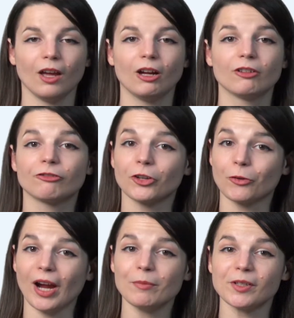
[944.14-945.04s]
For
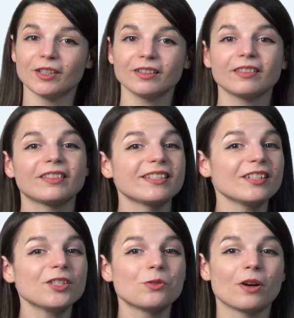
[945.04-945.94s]
grammar,
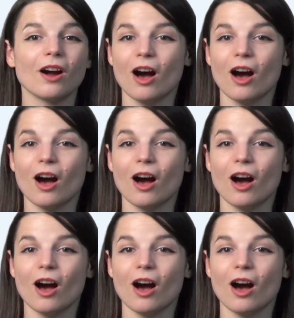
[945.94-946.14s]
listen to our